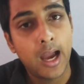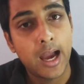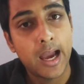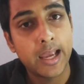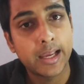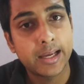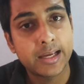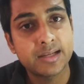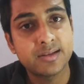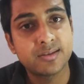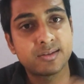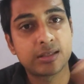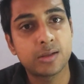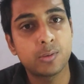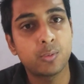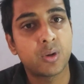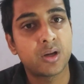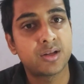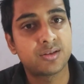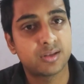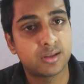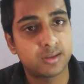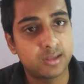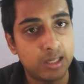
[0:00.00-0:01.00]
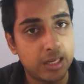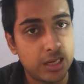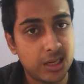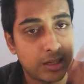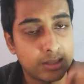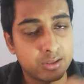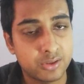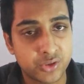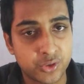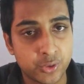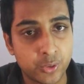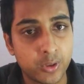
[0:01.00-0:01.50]
I can see once I
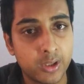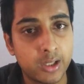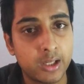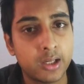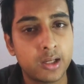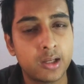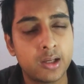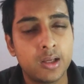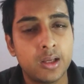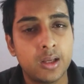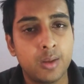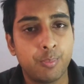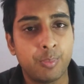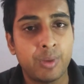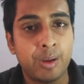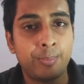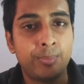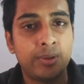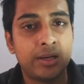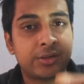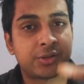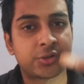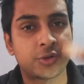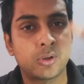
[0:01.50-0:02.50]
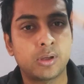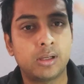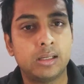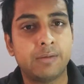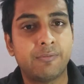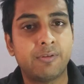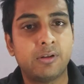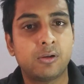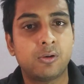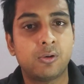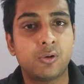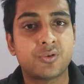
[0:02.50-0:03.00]
take sugar, my blood sugar
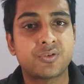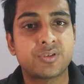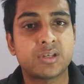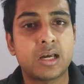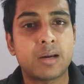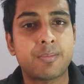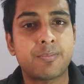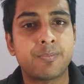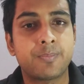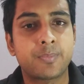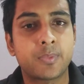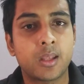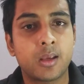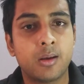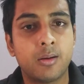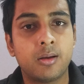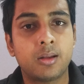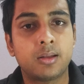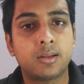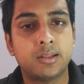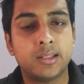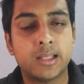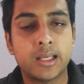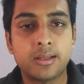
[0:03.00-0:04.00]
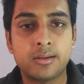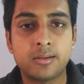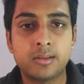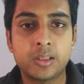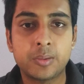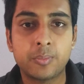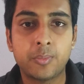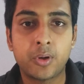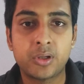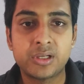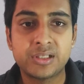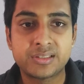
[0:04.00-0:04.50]
level goes up, then
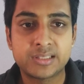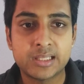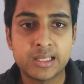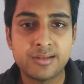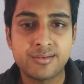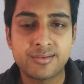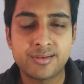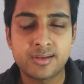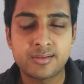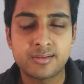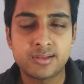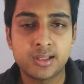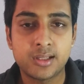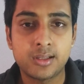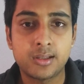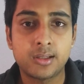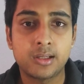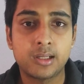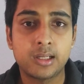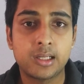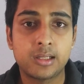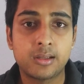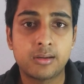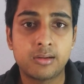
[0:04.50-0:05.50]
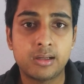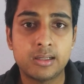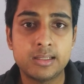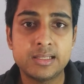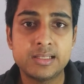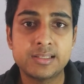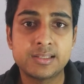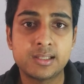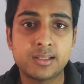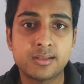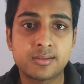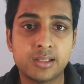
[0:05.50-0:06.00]
the body senses it, it
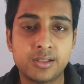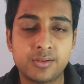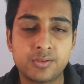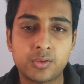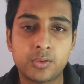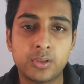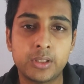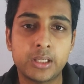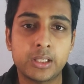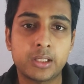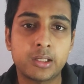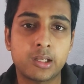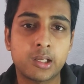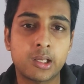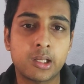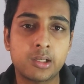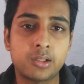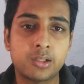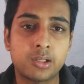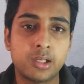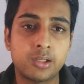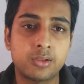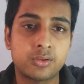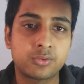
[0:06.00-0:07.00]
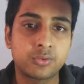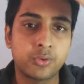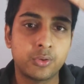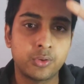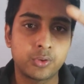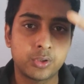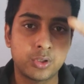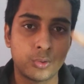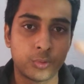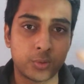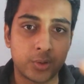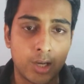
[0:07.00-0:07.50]
releases insulin, and it is going
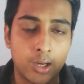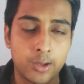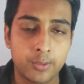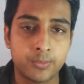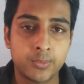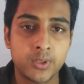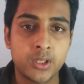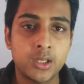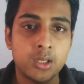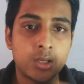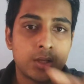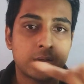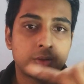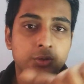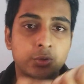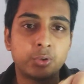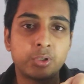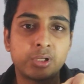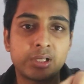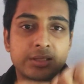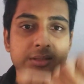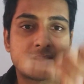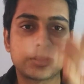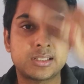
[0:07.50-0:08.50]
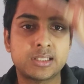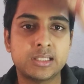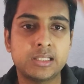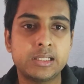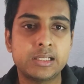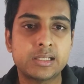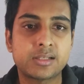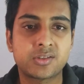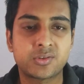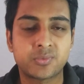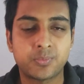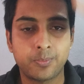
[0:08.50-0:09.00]
to go down. So you can
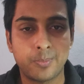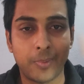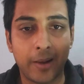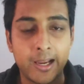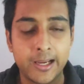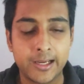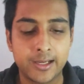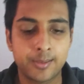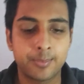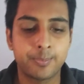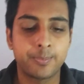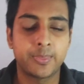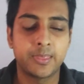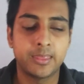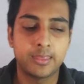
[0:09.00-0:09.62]
see a spike.